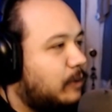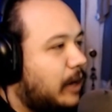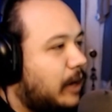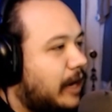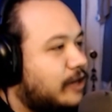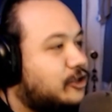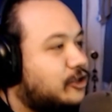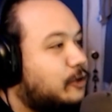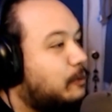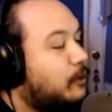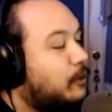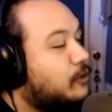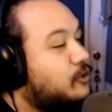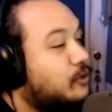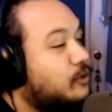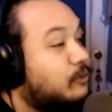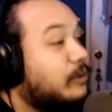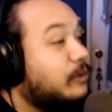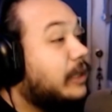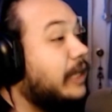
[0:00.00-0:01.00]

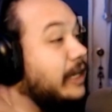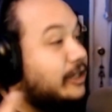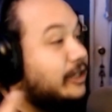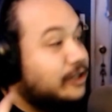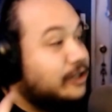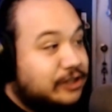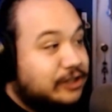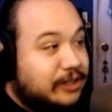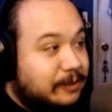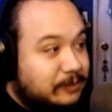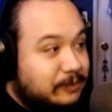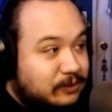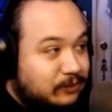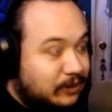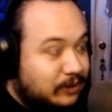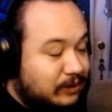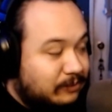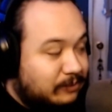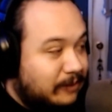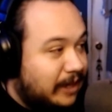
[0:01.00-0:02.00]
interpersonal relationships
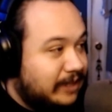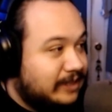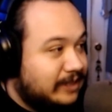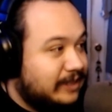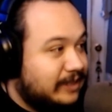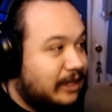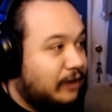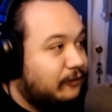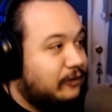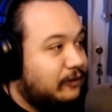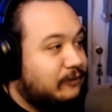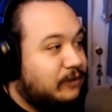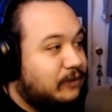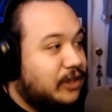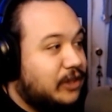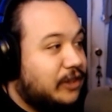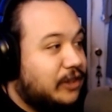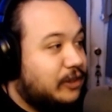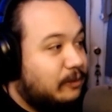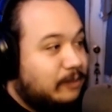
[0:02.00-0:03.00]
with myself and
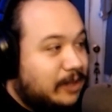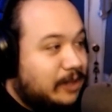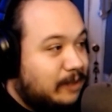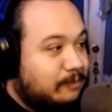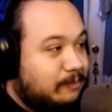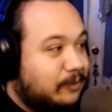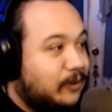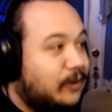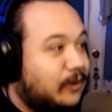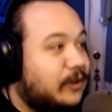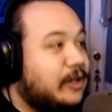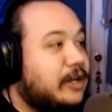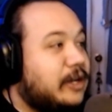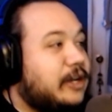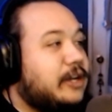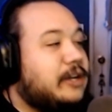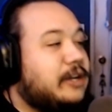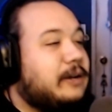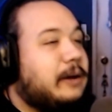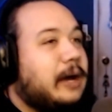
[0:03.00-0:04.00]
with other yeah. people
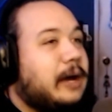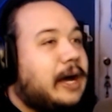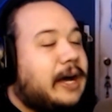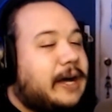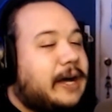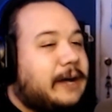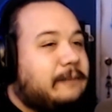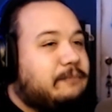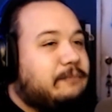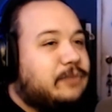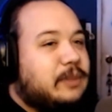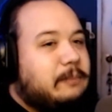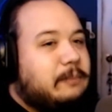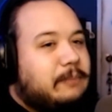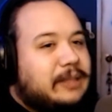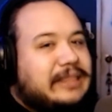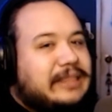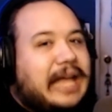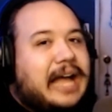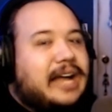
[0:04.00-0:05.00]
um,
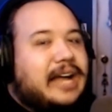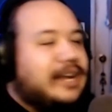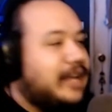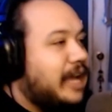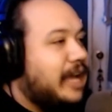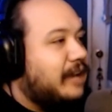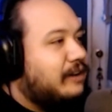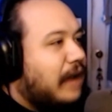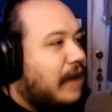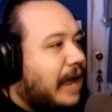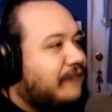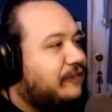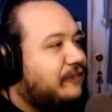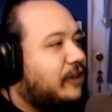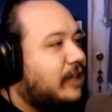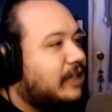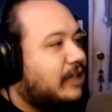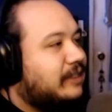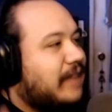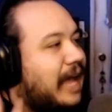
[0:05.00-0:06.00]
but that again, I
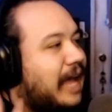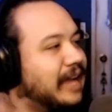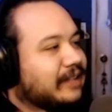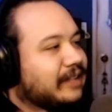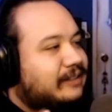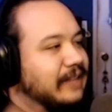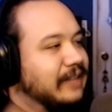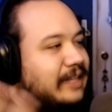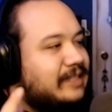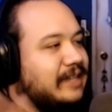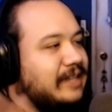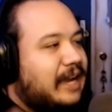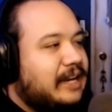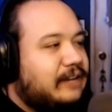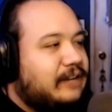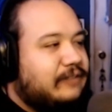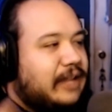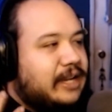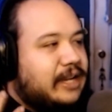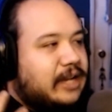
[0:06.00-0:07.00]
feel like that is kind
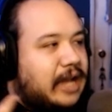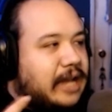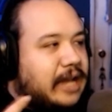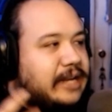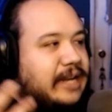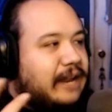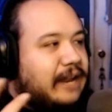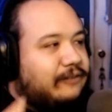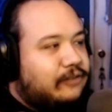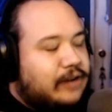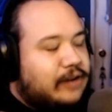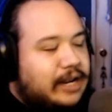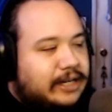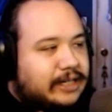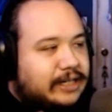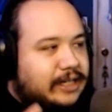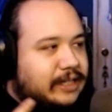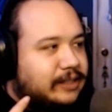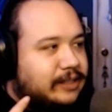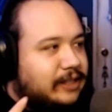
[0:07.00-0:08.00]
of like a never
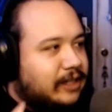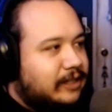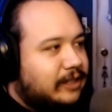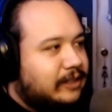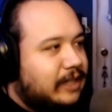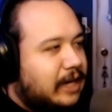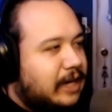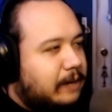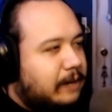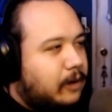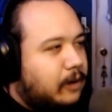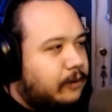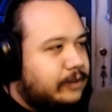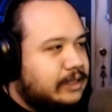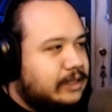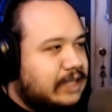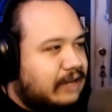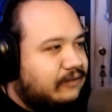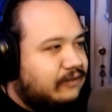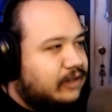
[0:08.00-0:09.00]
ending thing that I'm
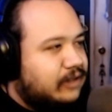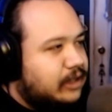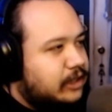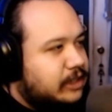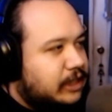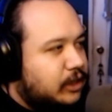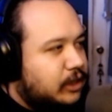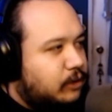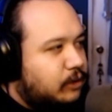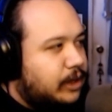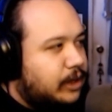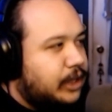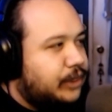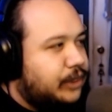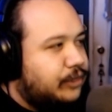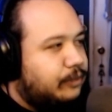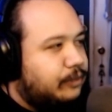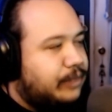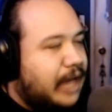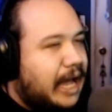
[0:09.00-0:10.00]
always having to deal
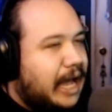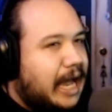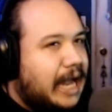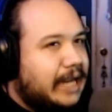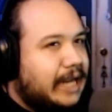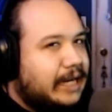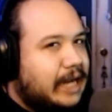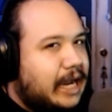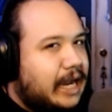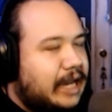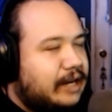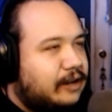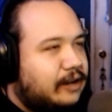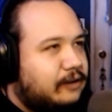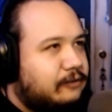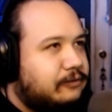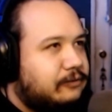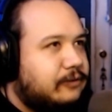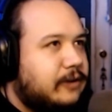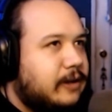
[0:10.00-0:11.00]
with that I kind
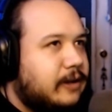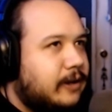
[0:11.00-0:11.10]
of